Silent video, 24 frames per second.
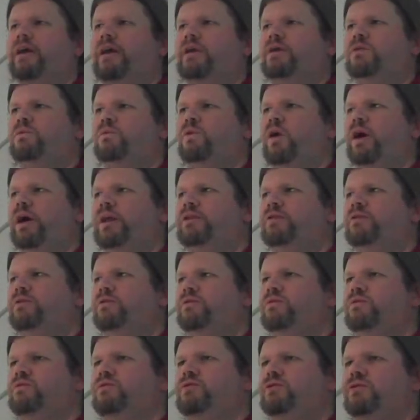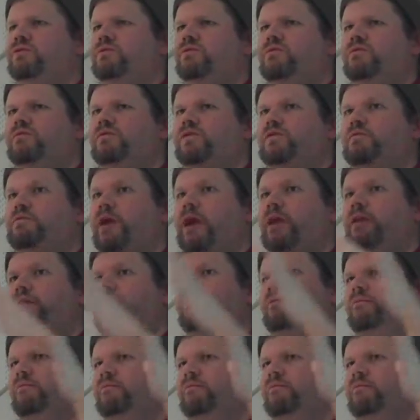that you want to spread